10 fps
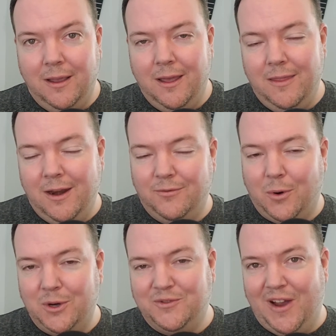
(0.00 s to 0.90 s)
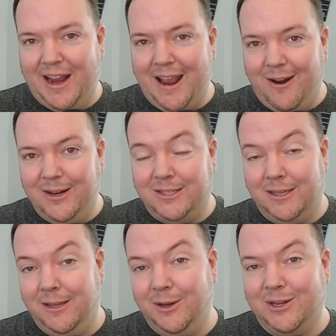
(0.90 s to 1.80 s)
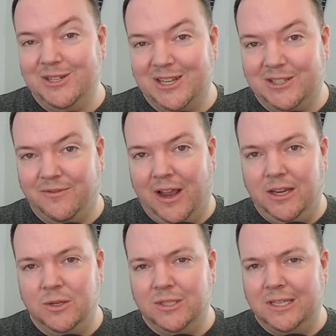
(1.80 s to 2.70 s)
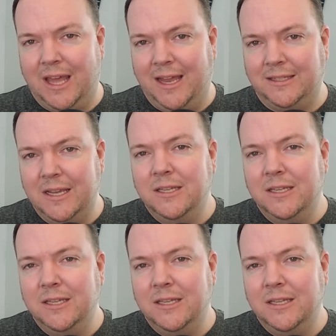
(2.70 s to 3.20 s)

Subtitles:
and then of course vicariously you can justify using that